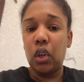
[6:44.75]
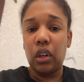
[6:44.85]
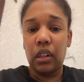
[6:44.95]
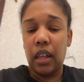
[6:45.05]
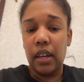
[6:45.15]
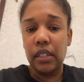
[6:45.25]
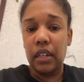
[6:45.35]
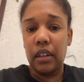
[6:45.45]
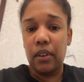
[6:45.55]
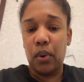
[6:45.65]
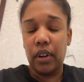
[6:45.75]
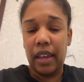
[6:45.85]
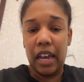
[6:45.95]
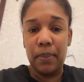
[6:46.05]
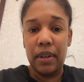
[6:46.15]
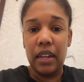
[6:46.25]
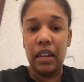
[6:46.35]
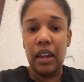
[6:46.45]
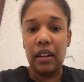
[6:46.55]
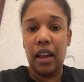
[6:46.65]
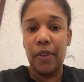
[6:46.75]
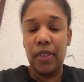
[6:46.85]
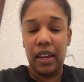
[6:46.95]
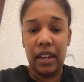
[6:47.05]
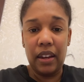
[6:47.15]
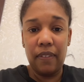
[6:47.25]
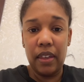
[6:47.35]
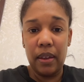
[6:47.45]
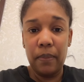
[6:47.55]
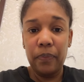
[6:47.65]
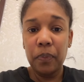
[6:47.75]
or closet or cabinet and not thinking of them.